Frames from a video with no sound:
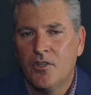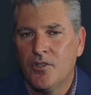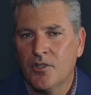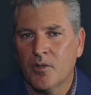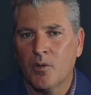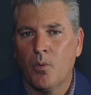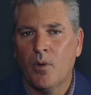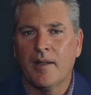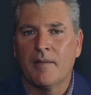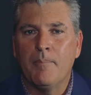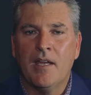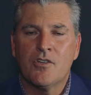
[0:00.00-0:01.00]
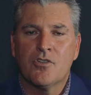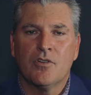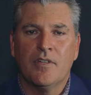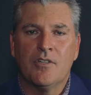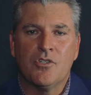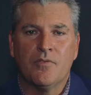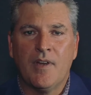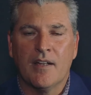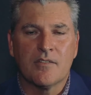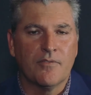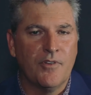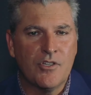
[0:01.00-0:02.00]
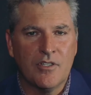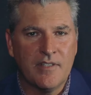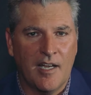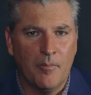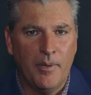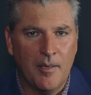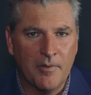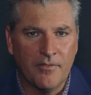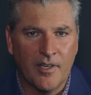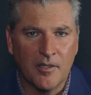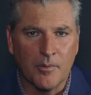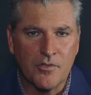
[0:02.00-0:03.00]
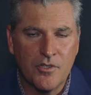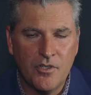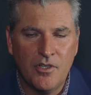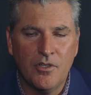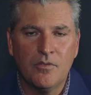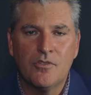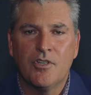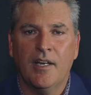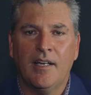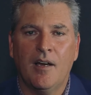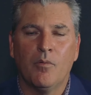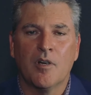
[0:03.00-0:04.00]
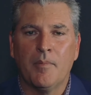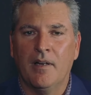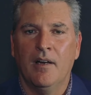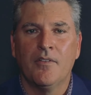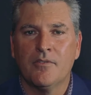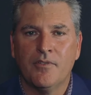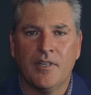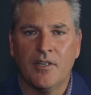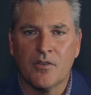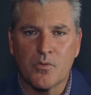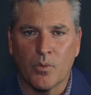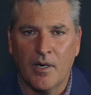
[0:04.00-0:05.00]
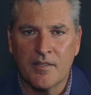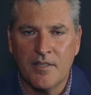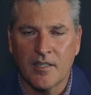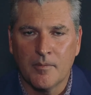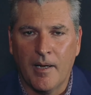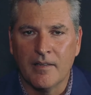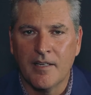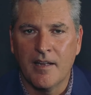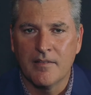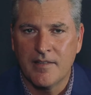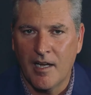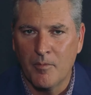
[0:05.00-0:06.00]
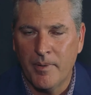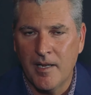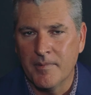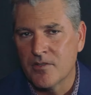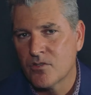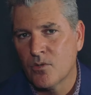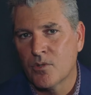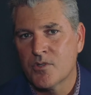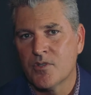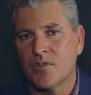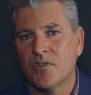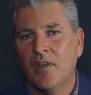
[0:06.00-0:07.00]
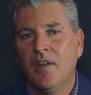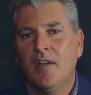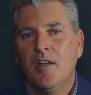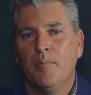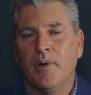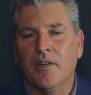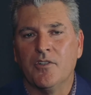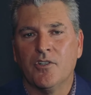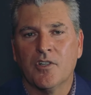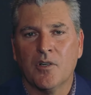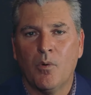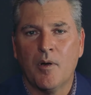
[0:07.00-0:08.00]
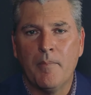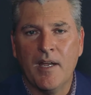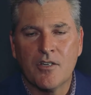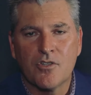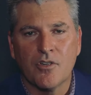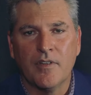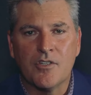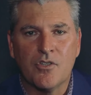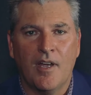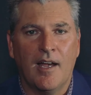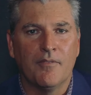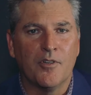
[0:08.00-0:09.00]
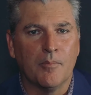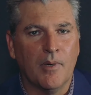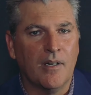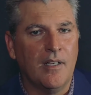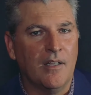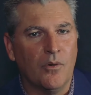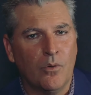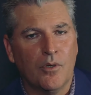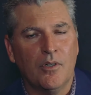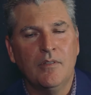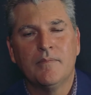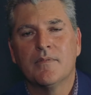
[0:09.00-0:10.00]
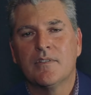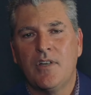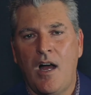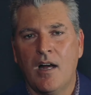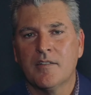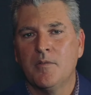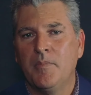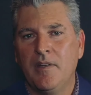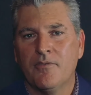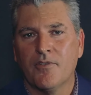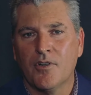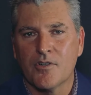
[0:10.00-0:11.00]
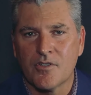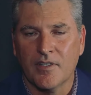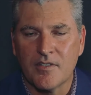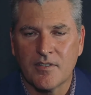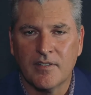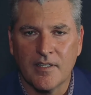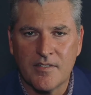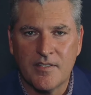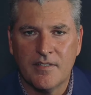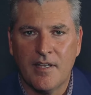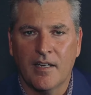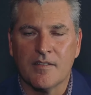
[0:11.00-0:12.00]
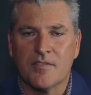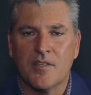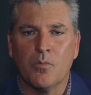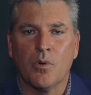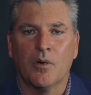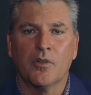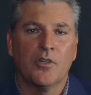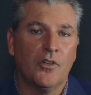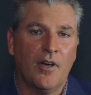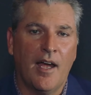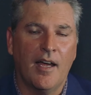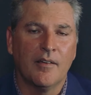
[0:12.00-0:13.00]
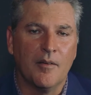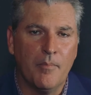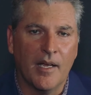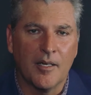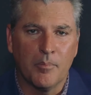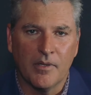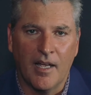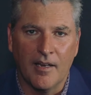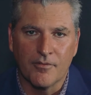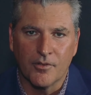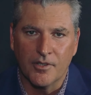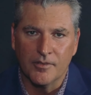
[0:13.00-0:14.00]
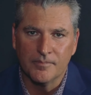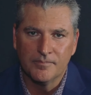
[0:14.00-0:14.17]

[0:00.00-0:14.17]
You're going to want to make sure that you've got sufficient down payment available to you. Check out one of my other videos where I talk about down payment sources, but you're going to want to make sure that you have your money in order. Talk to me first. Let's sit down and see where you're at and make a plan for you.